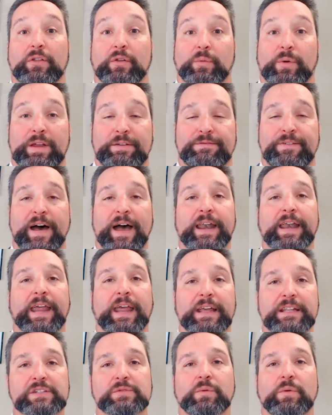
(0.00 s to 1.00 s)
on the
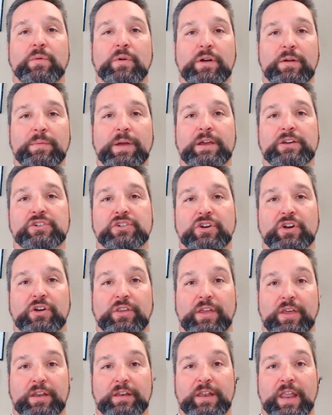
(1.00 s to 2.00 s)
refinance, we want to make sure
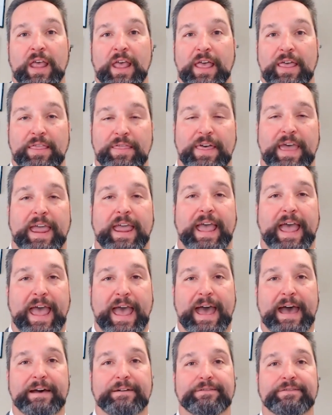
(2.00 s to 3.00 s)
that they
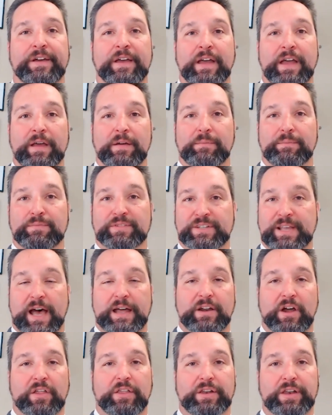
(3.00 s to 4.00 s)
have
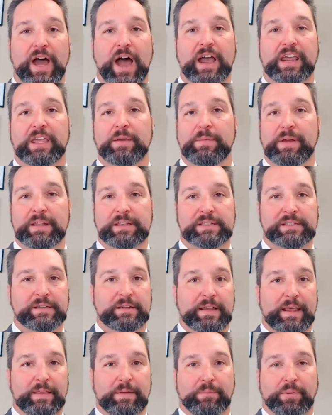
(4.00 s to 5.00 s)
signed all the documents,
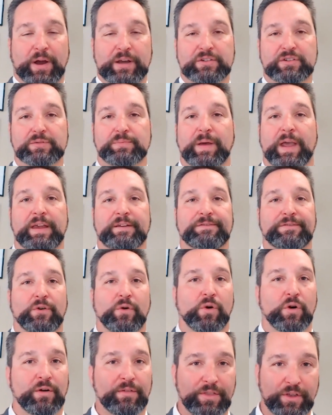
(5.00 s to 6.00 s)
appraisal's paid
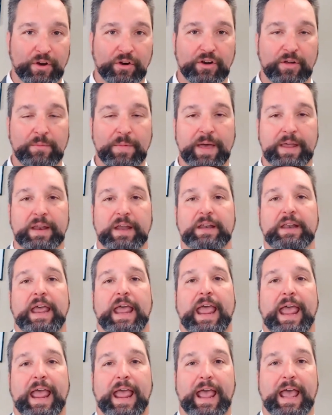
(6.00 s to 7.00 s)
for, they're committed,
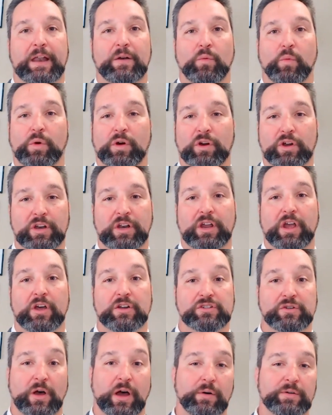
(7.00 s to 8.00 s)
and we're good to go.
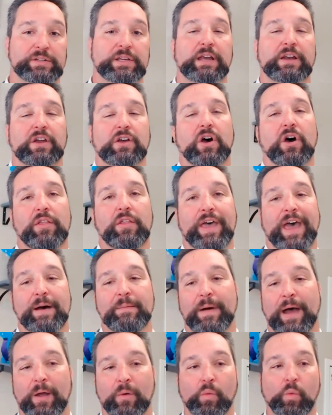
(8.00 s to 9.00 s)
So I always like to call
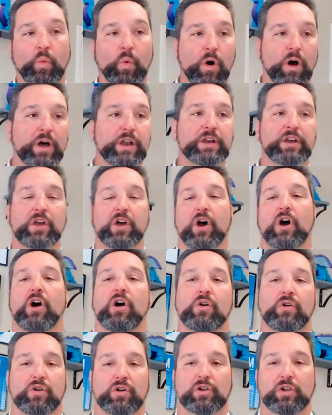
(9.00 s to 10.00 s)
that my one
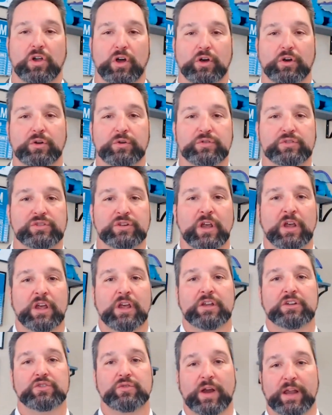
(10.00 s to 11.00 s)
call close
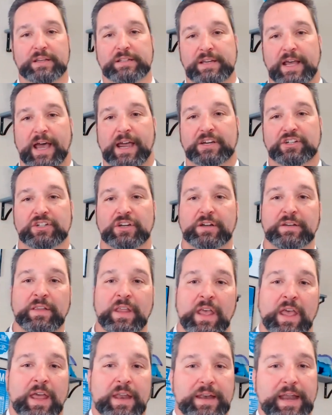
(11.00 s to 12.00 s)
transaction.
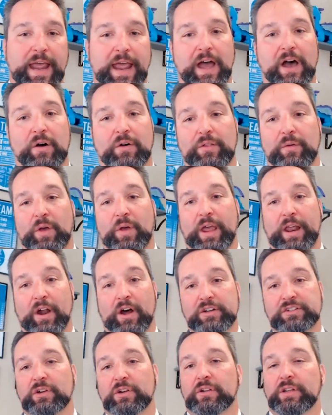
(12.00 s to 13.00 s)
Now, it
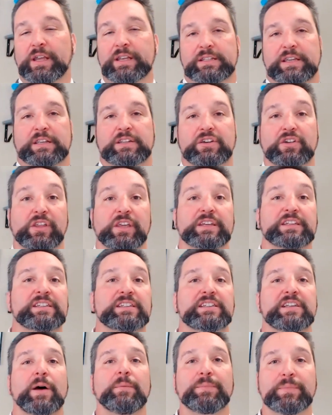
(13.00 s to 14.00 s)
also leads into the
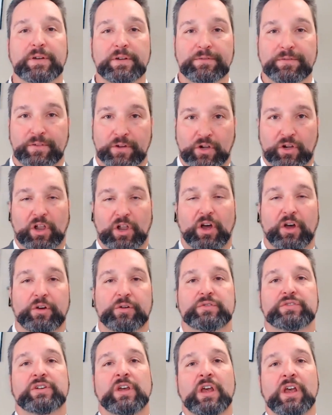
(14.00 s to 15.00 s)
assumptive
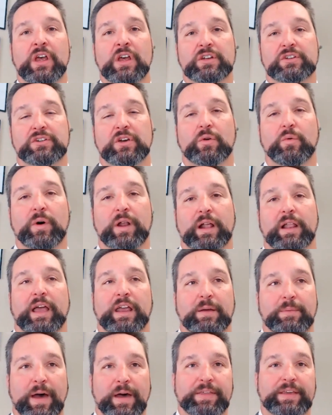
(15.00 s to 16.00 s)
close. So what I
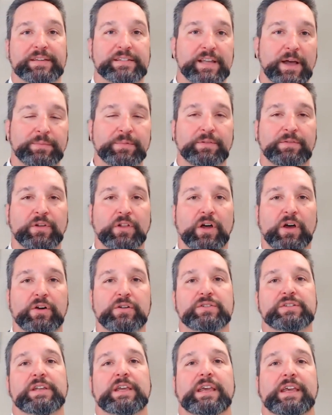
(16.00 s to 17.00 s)
like about the assumptive
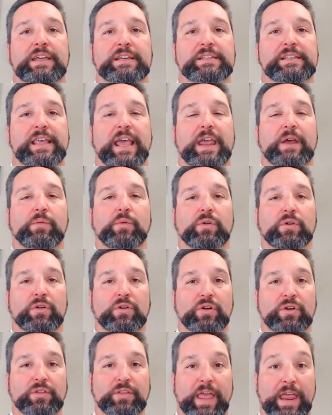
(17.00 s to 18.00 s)
close is they
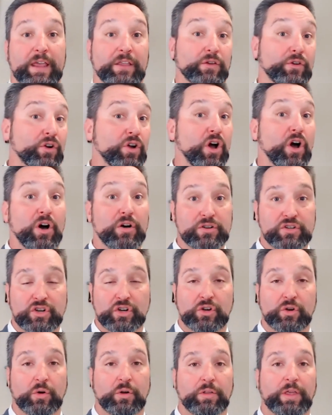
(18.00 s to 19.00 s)
either called
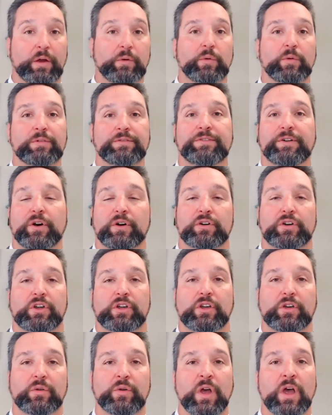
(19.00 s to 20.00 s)
you or they were referred to
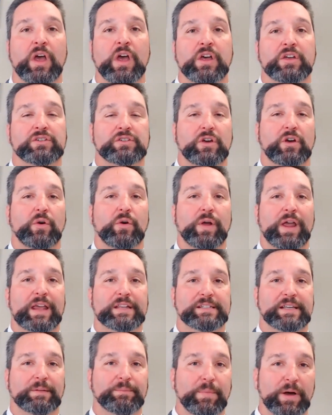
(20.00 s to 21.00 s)
you. So
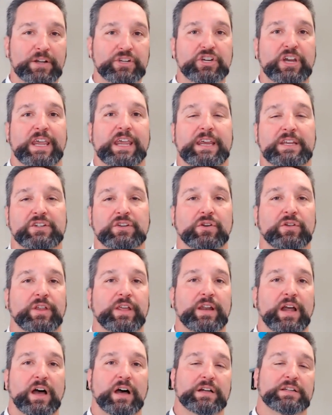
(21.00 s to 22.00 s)
it's a much easier
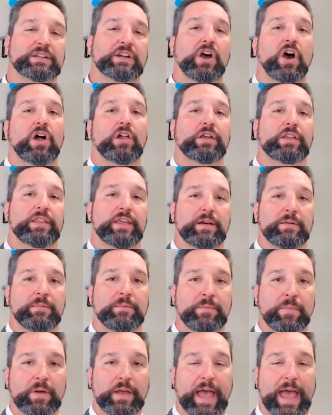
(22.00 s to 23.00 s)
than us calling
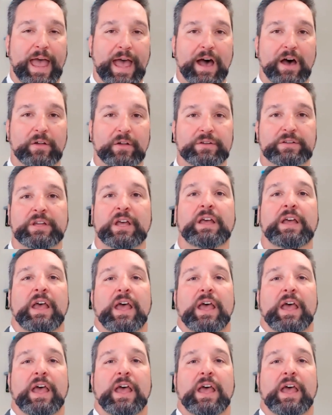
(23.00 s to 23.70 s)
them out,